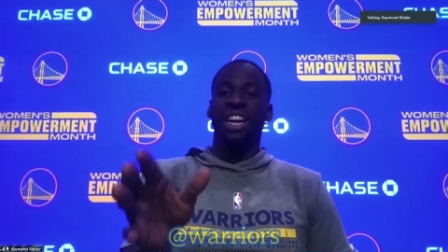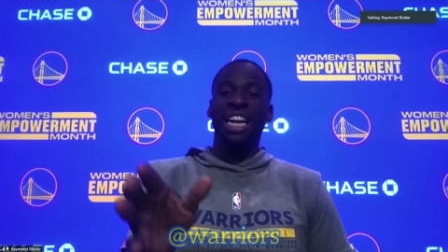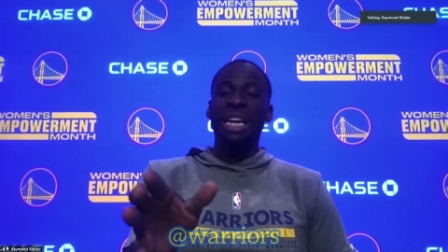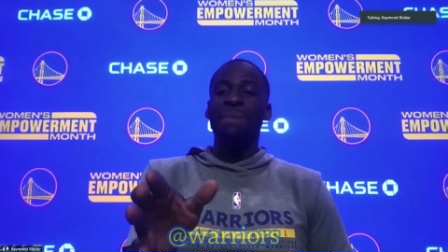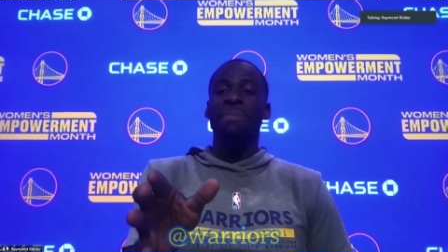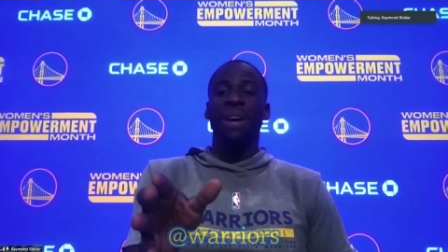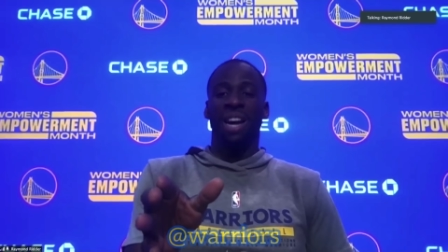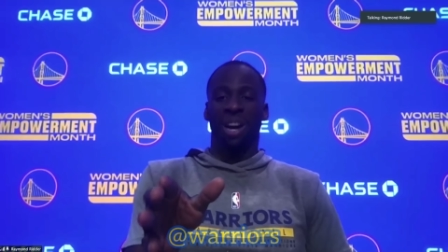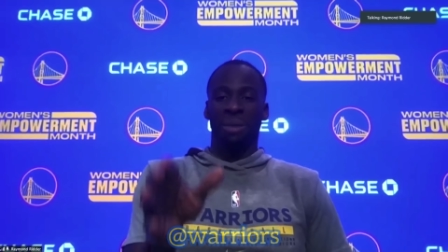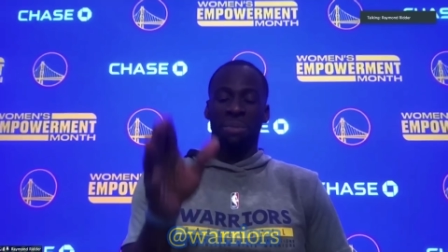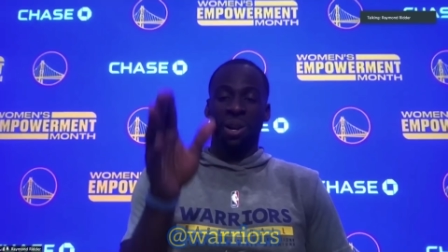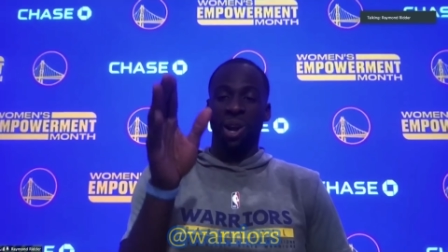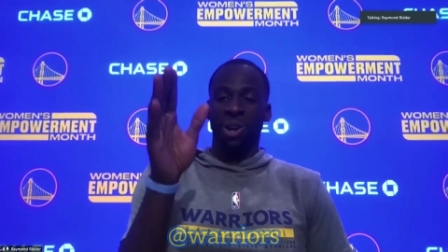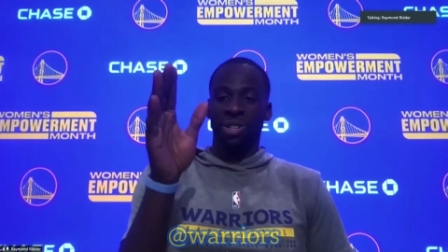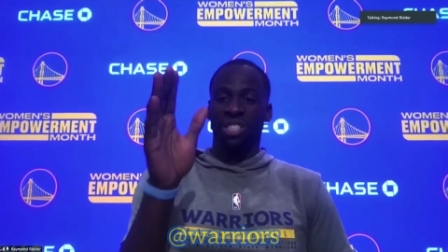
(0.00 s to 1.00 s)
email
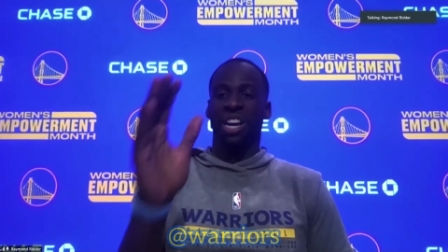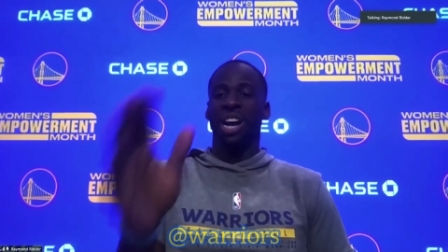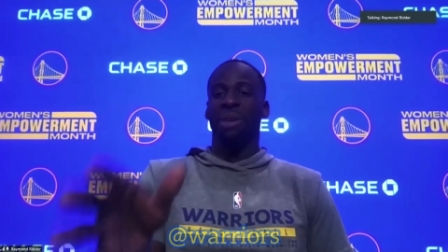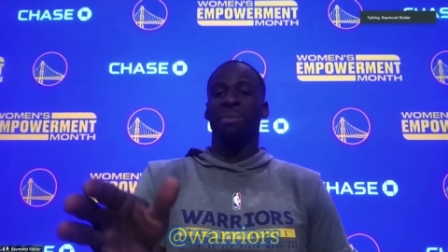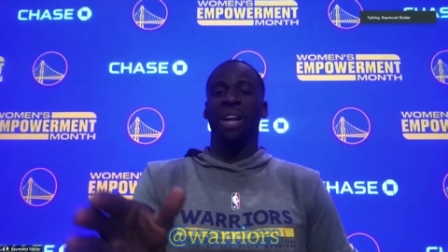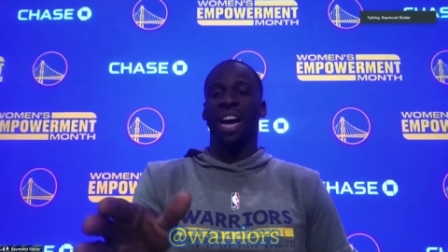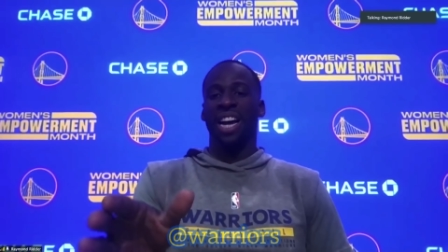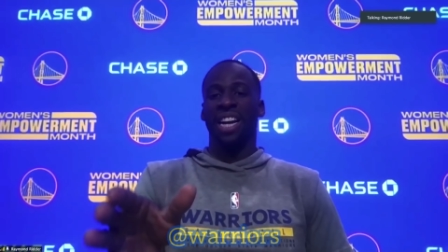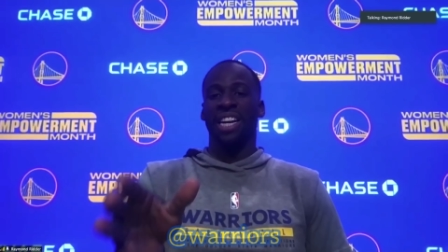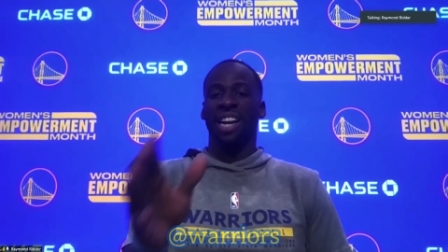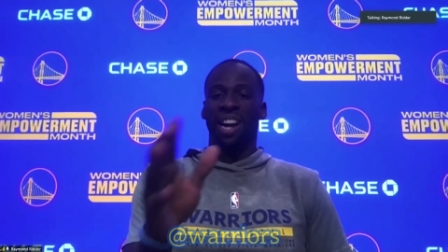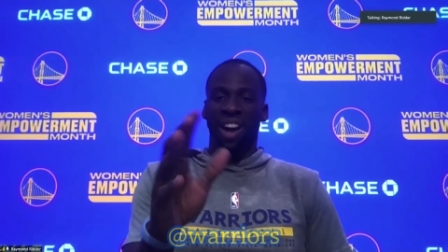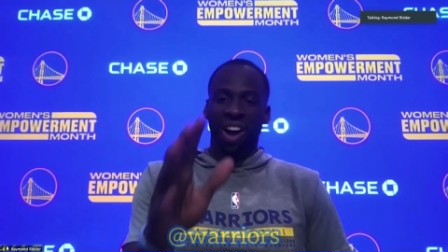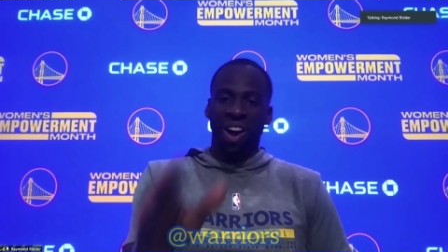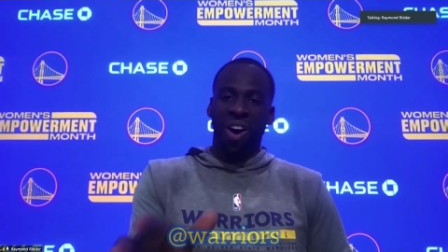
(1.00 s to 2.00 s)
blows up like
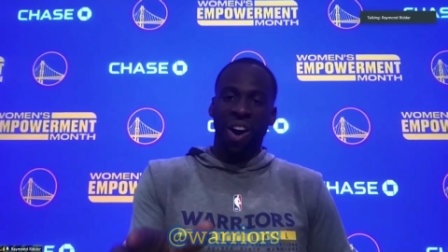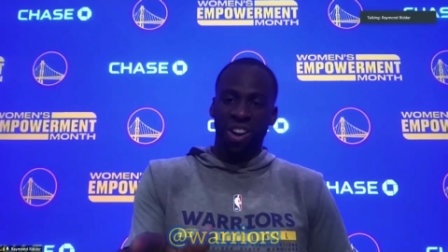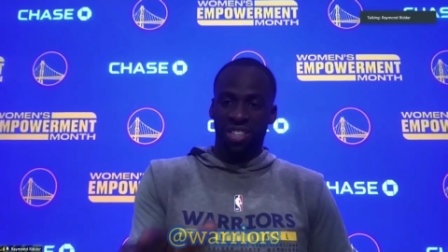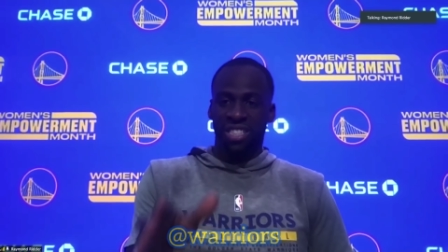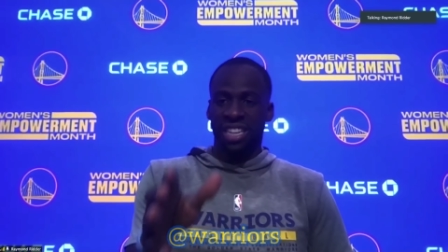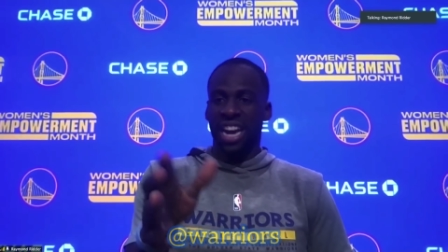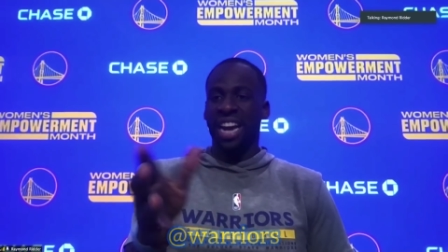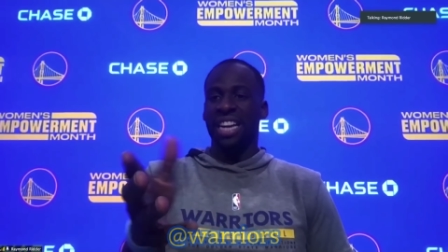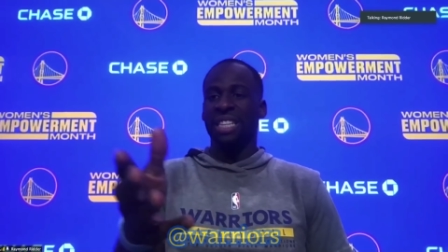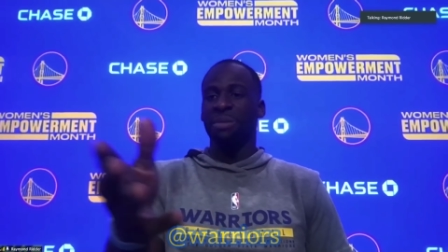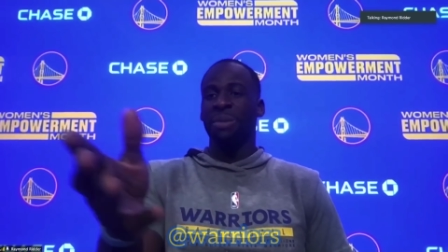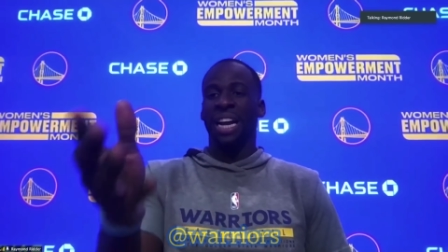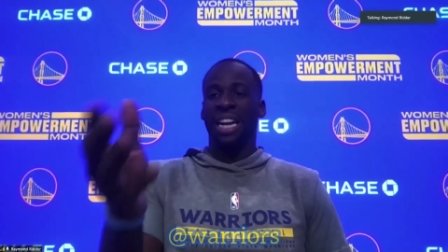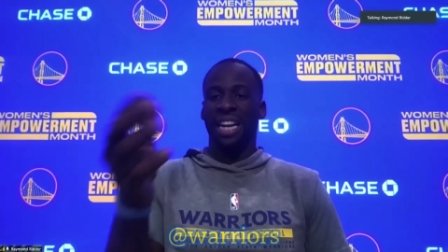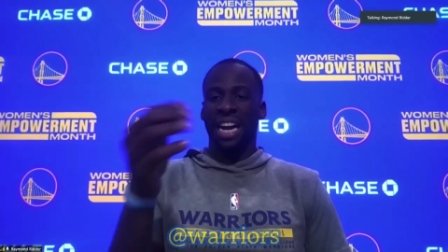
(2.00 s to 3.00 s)
all day. This
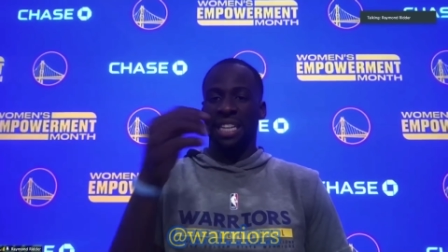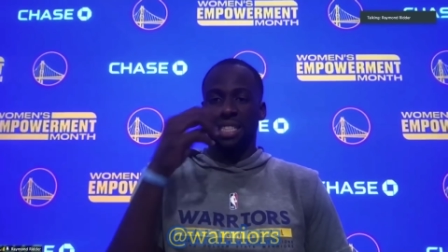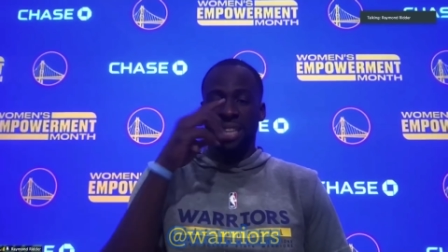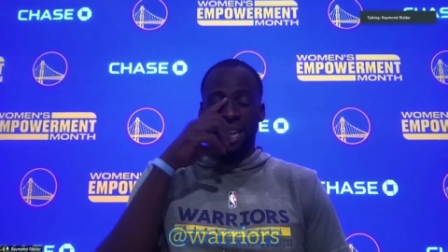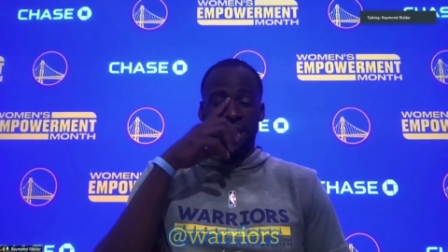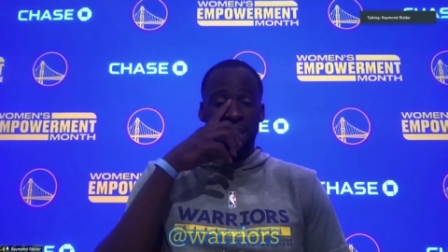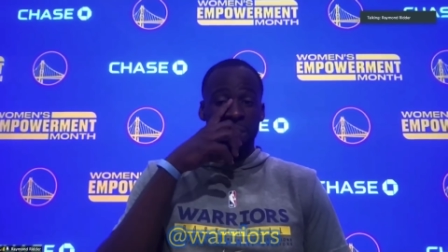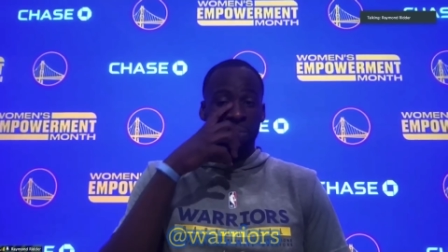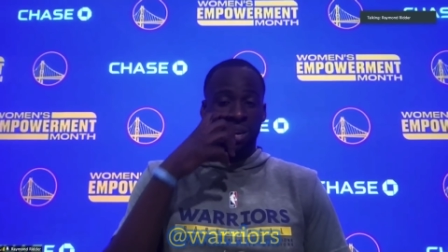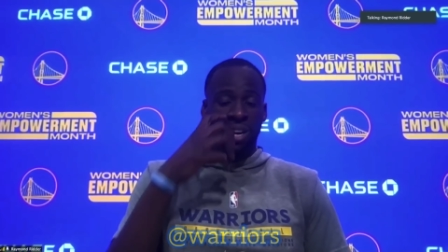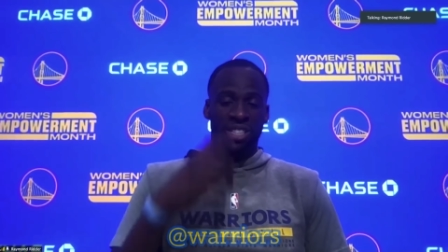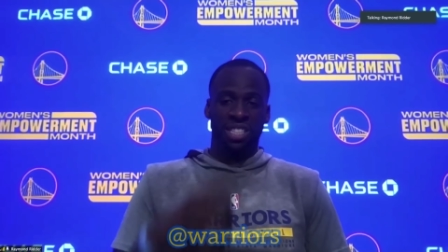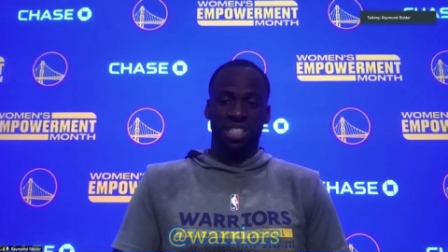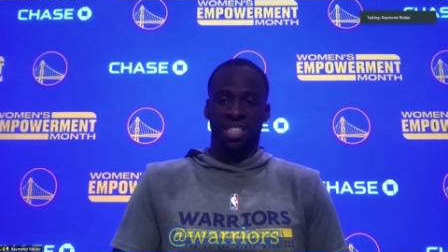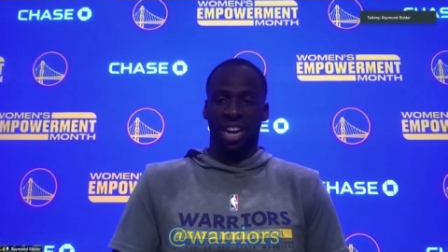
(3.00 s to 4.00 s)
man got 10 emails
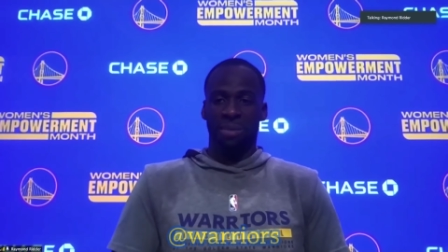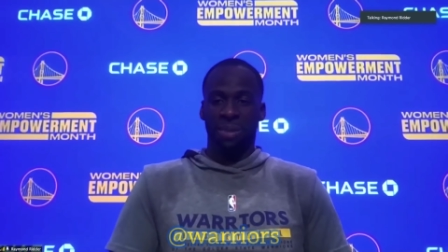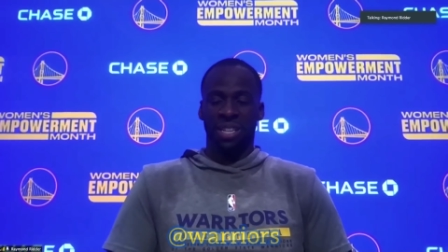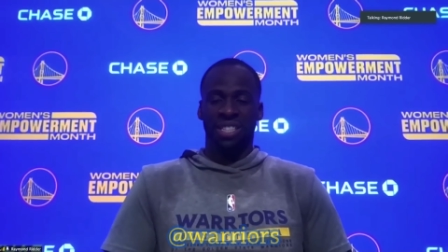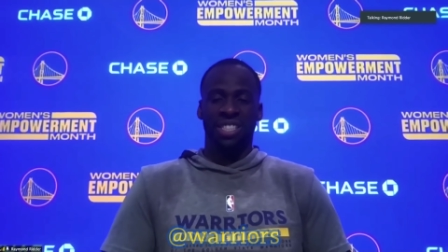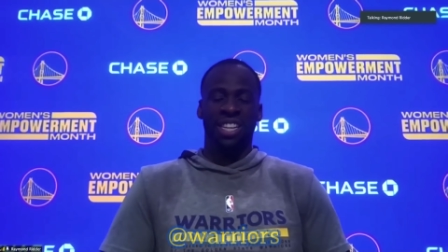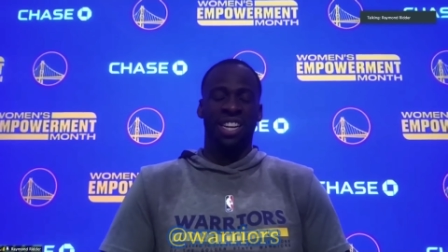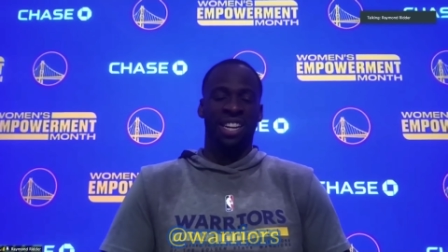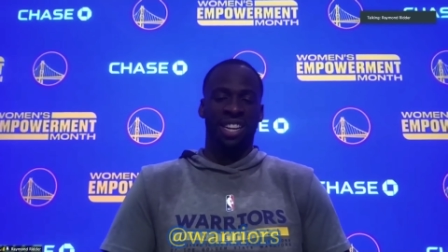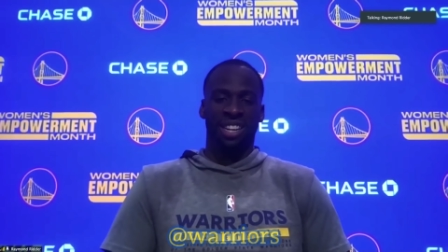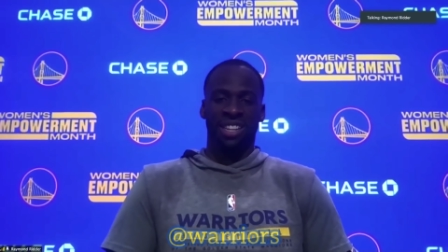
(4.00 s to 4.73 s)
since I've been sitting here.